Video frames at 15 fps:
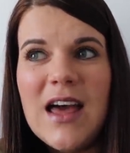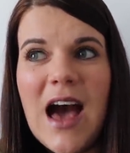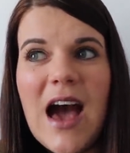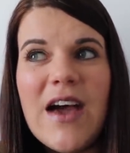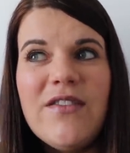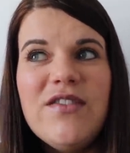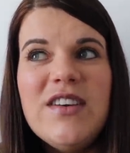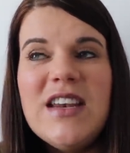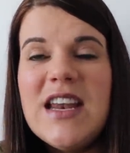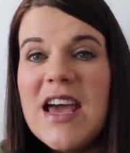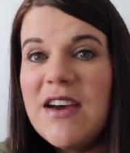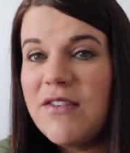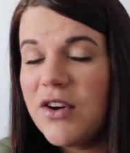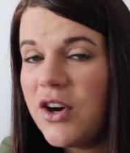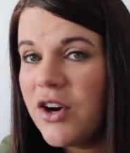I've
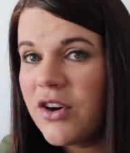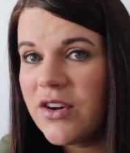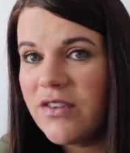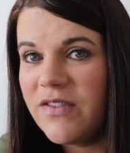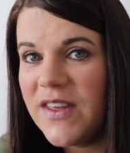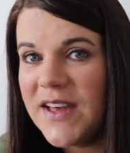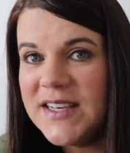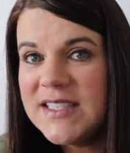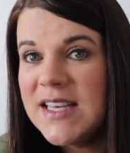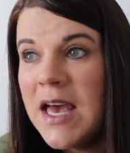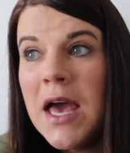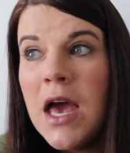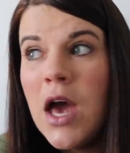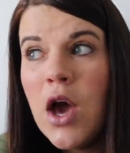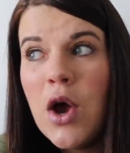never heard of this.
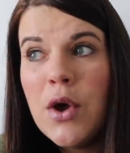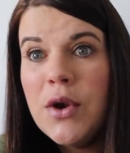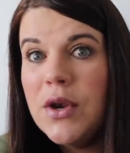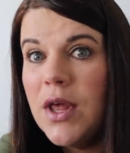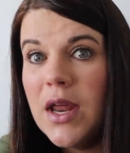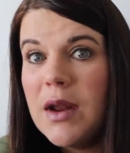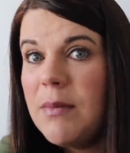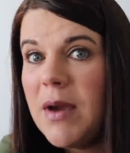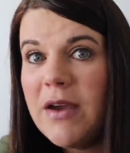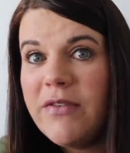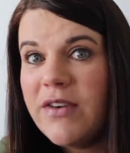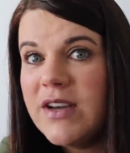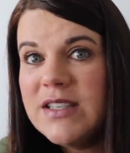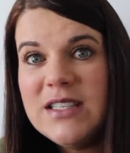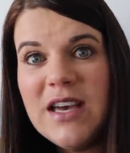None of my
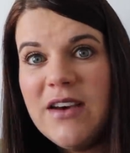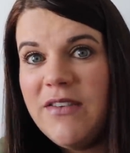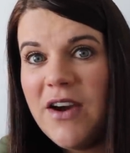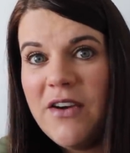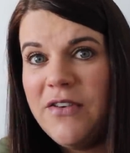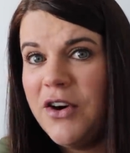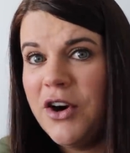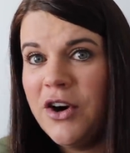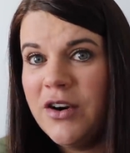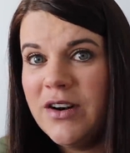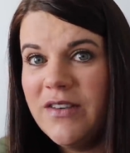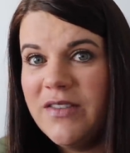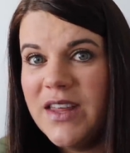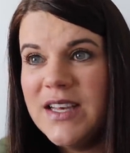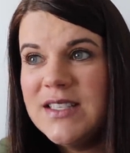friends have ever
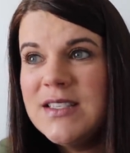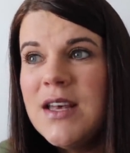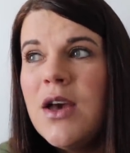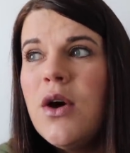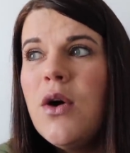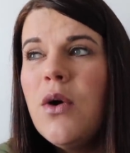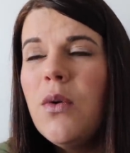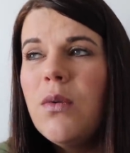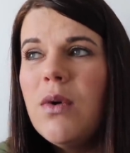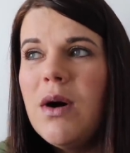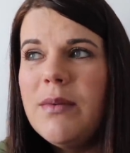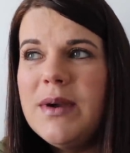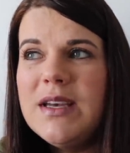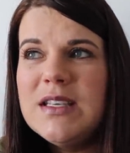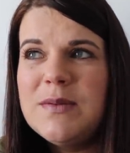heard of this.
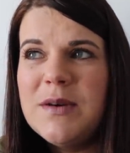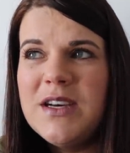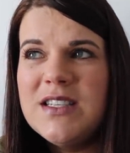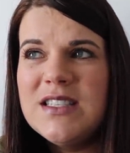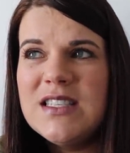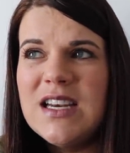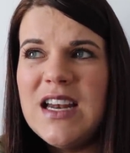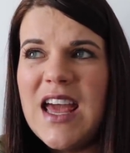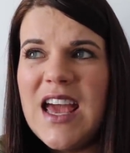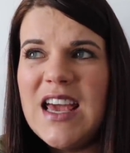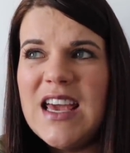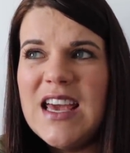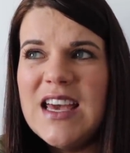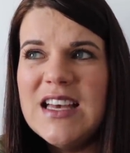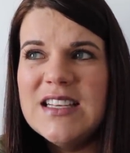What we experienced
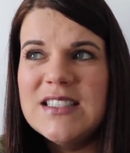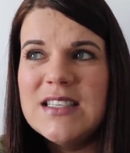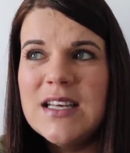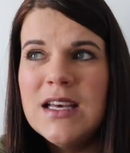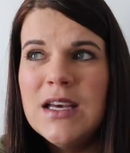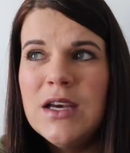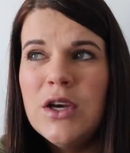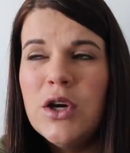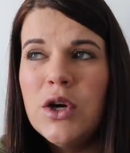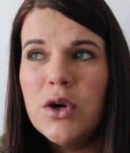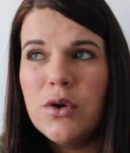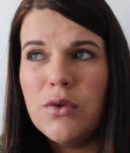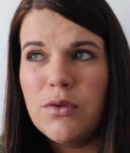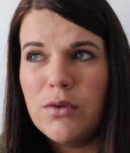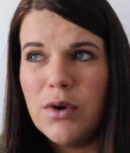today is
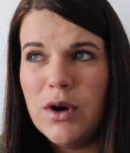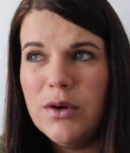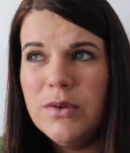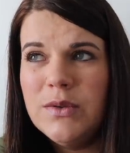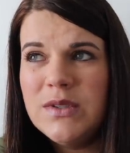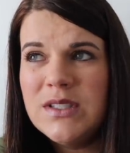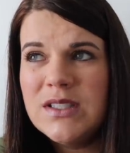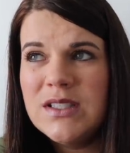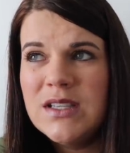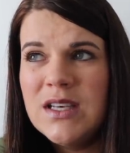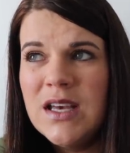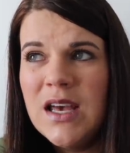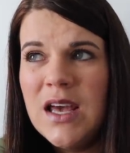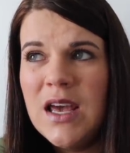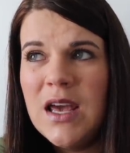gross,
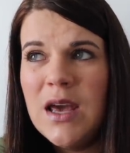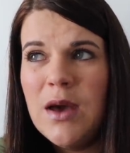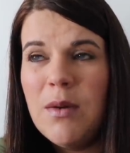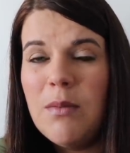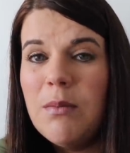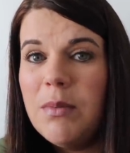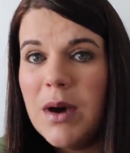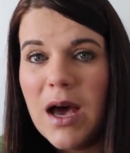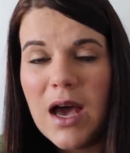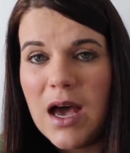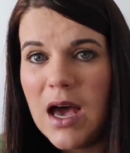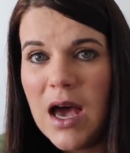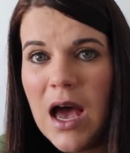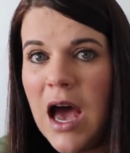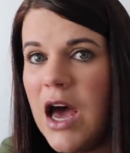
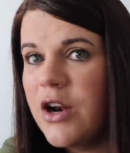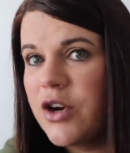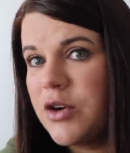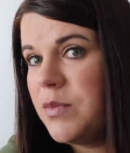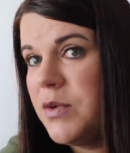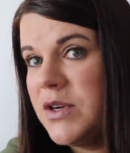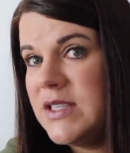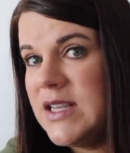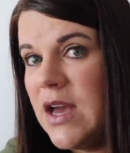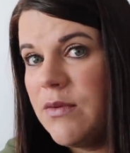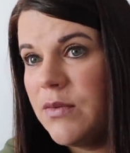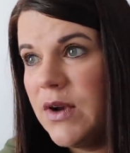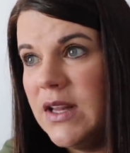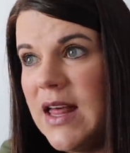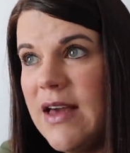but
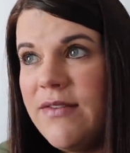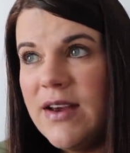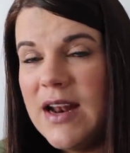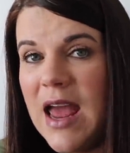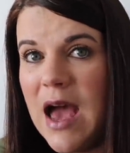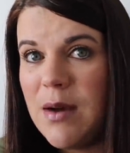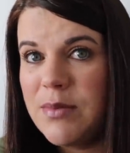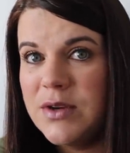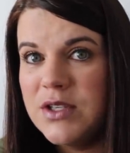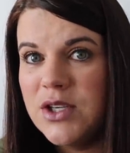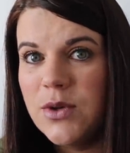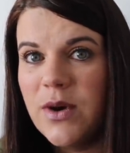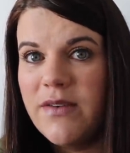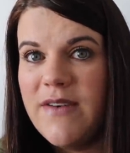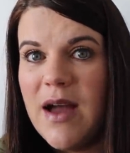100% real life and happened
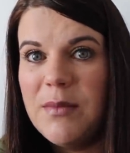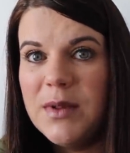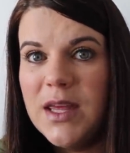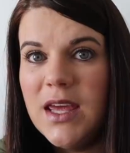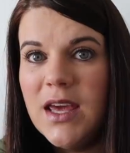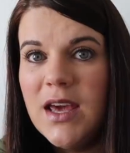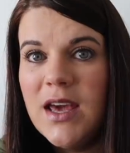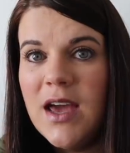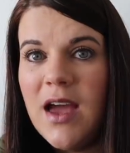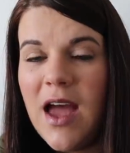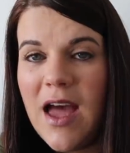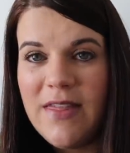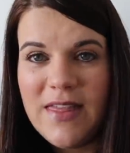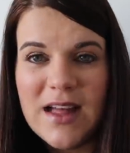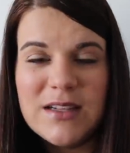to our family.
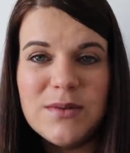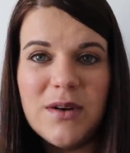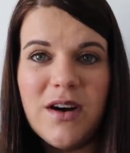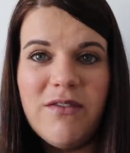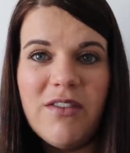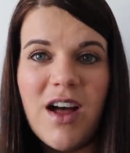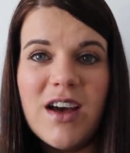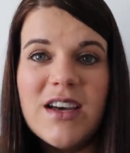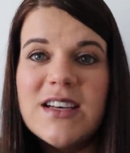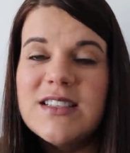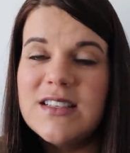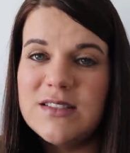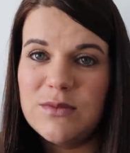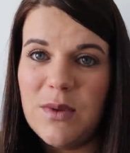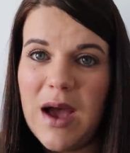And that's what our vlog
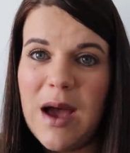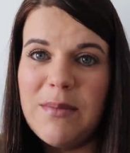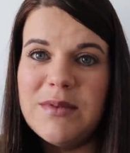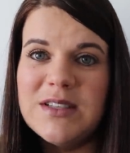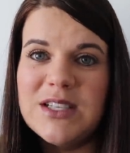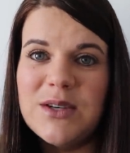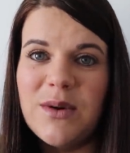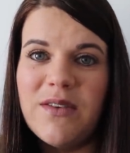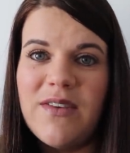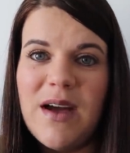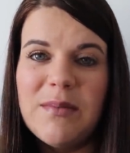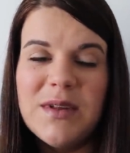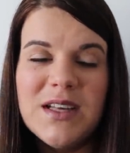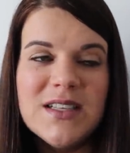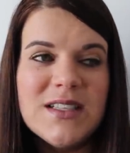is what happens to our family.